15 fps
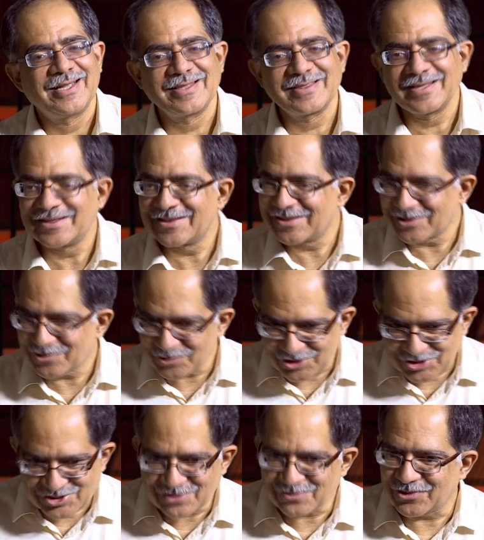And then the
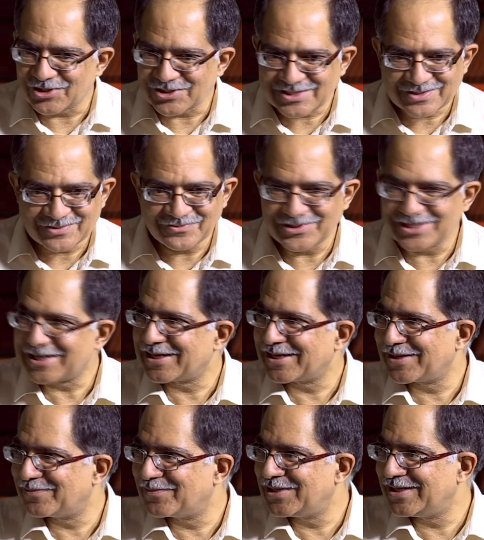question was, will
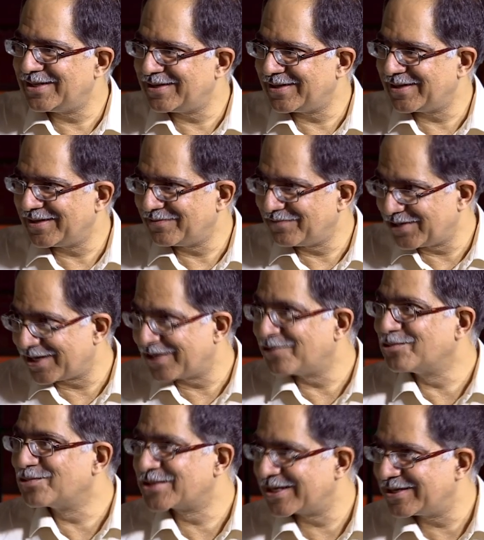I be, will I
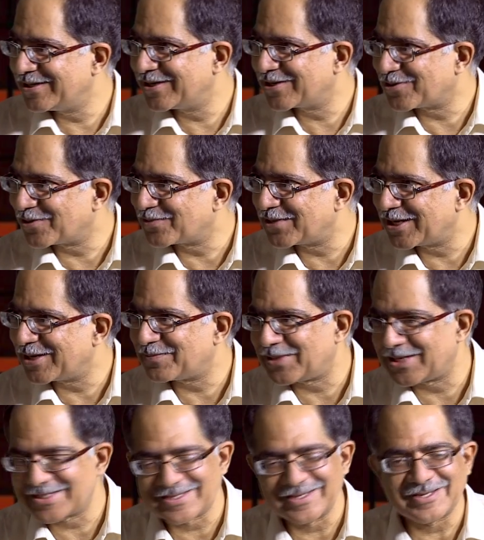lose a year or will I
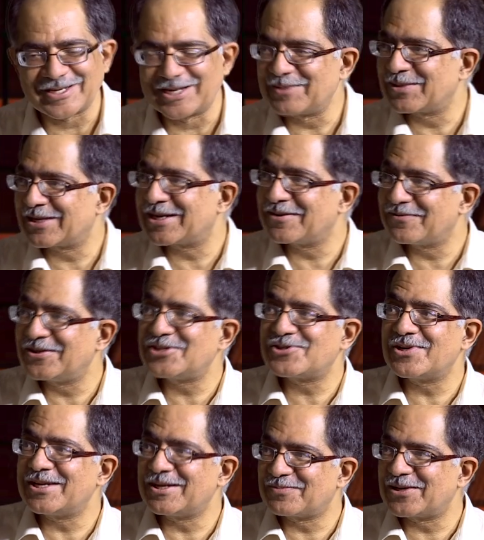pass in time? And I
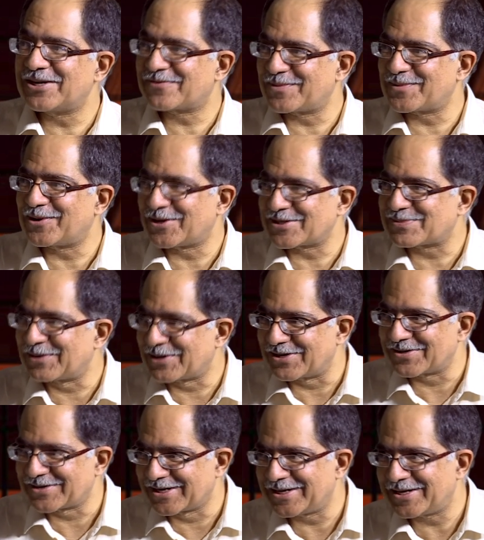eventually appeared from the
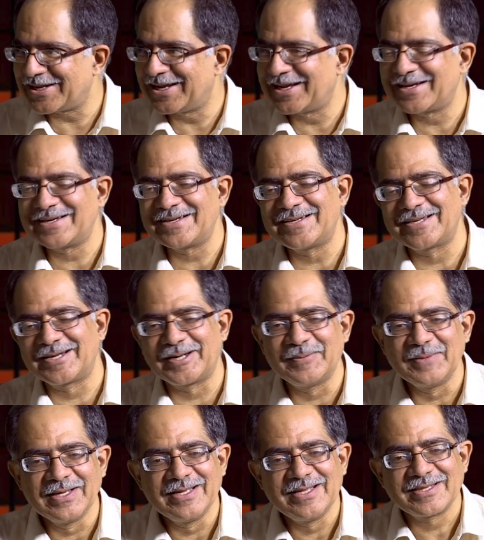hospital, right? And
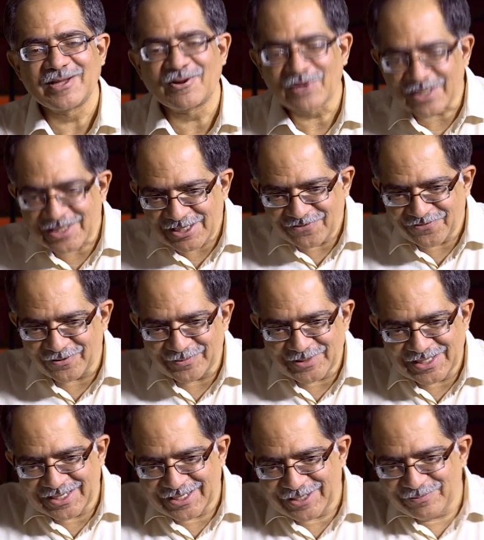uh, now, luckily for
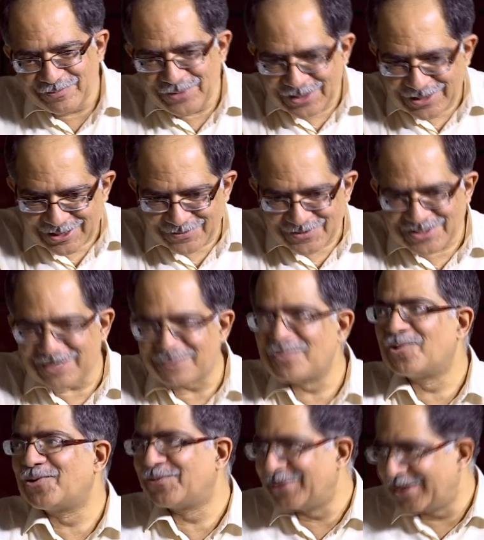me, I had built up
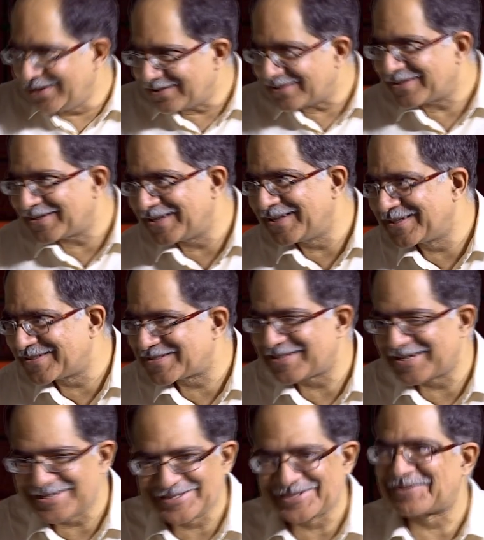some goodwill
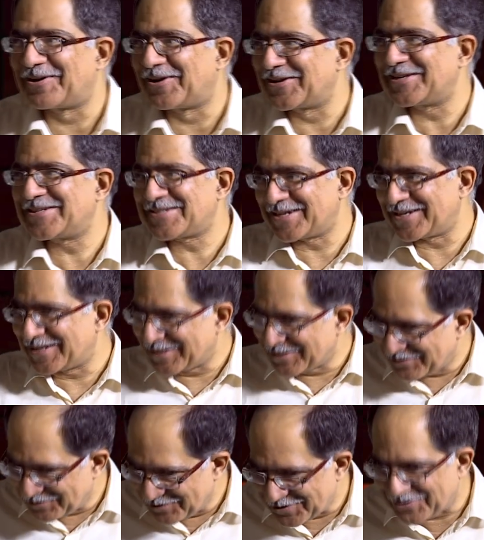inside the college, and
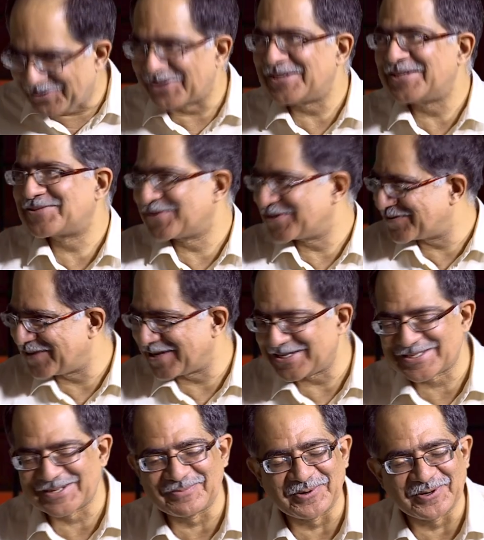the whole college was very
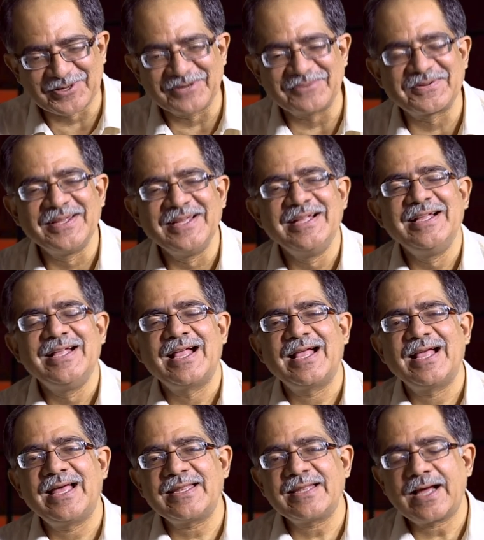supportive.
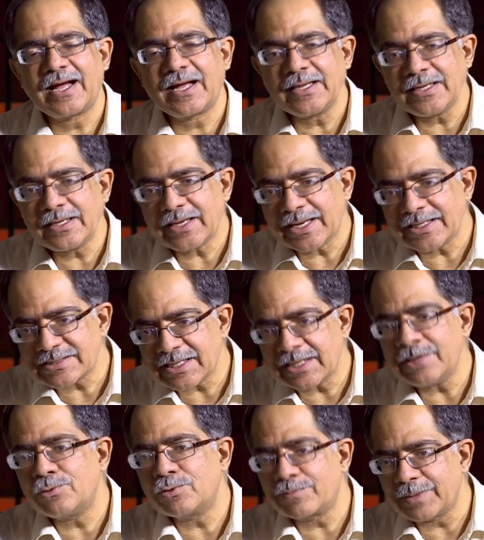supportive. And I, as
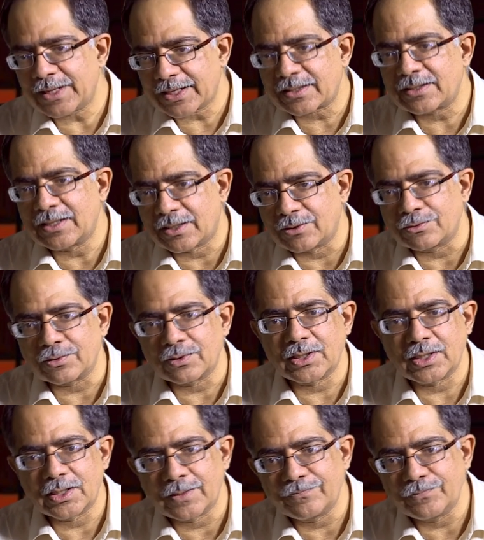I look back now,
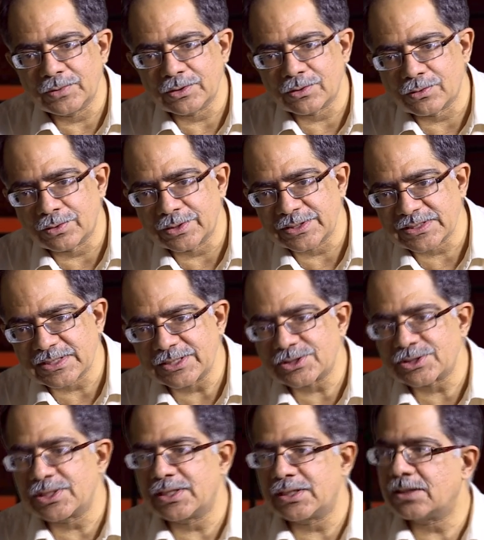uh, you know,
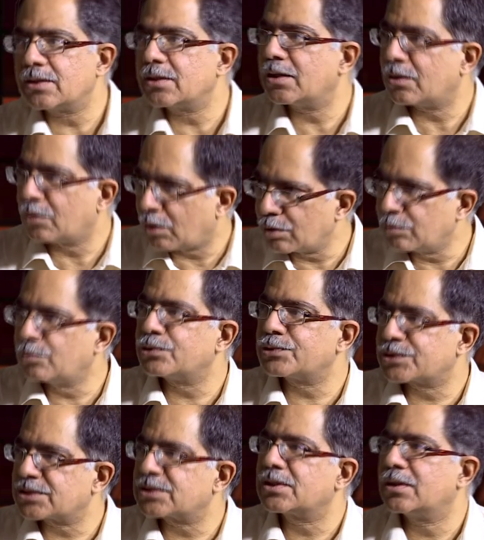essentially
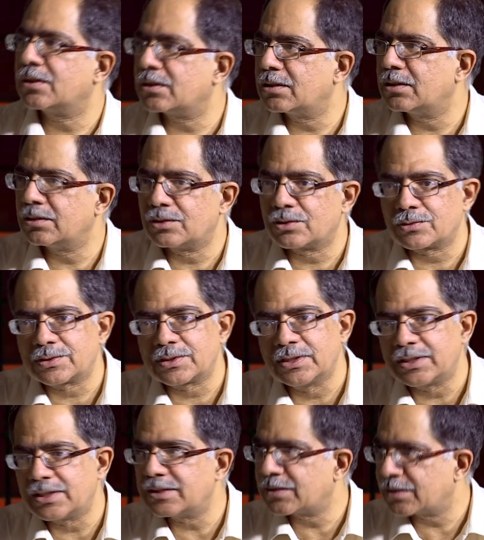almost, you know,
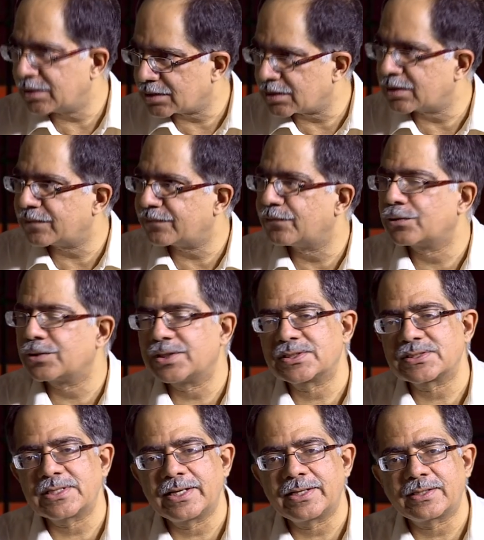33, 34
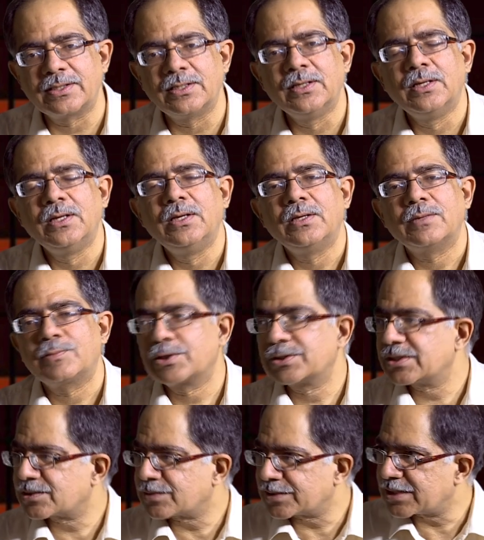years later,
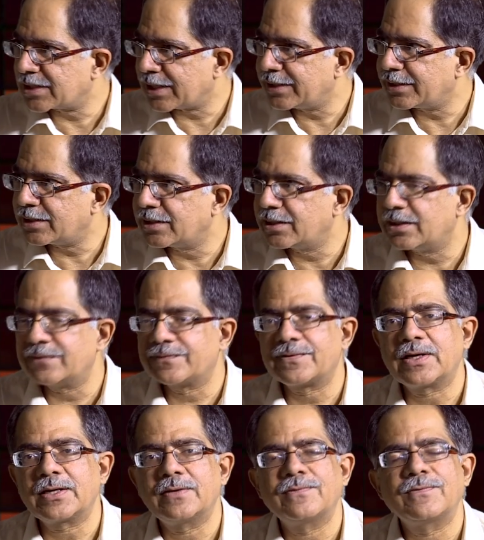because this was in
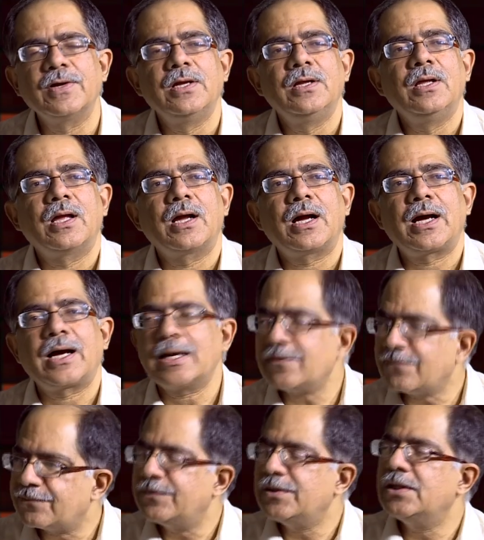1985, I
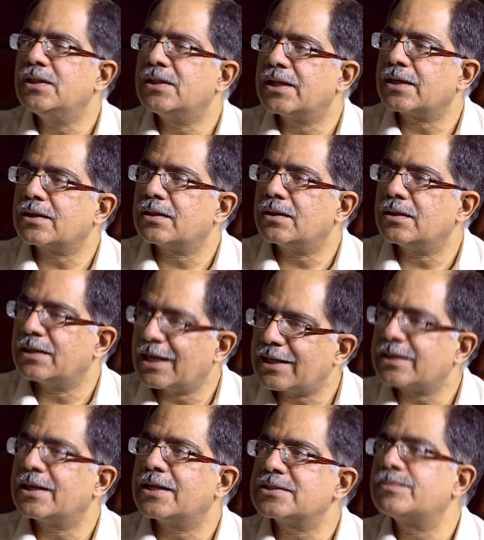feel that
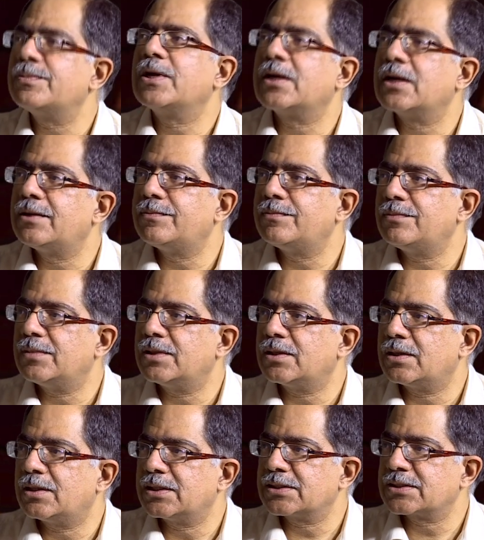that has become
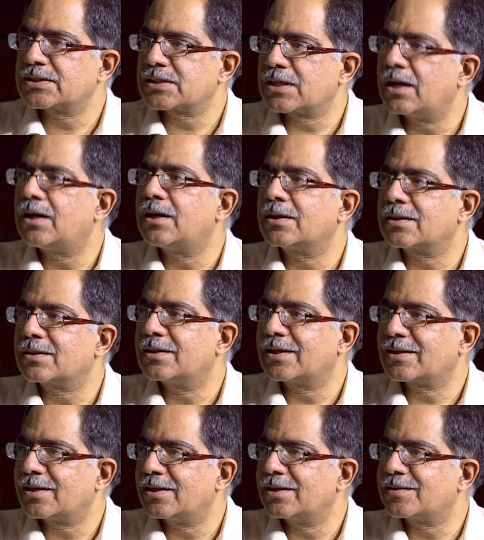a scar
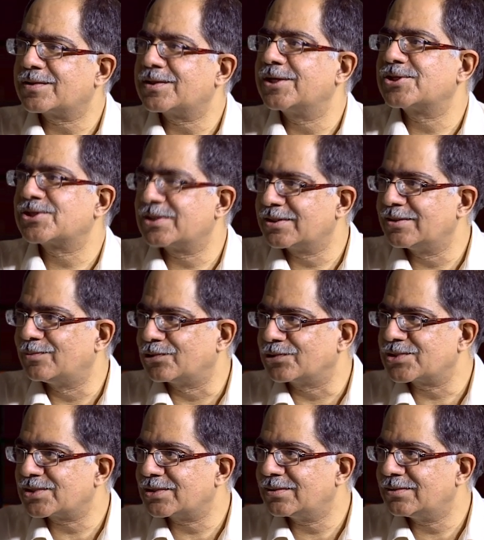that I treasure the
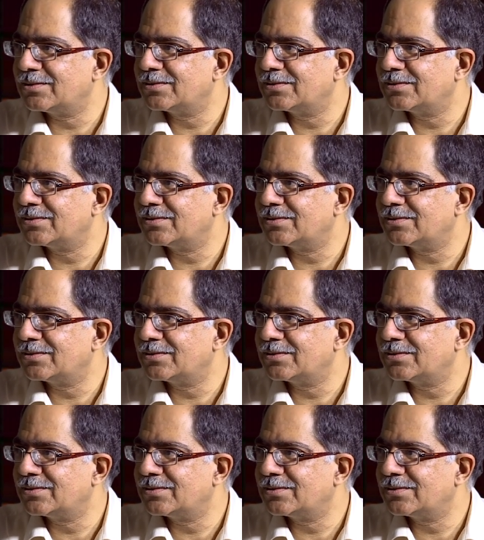most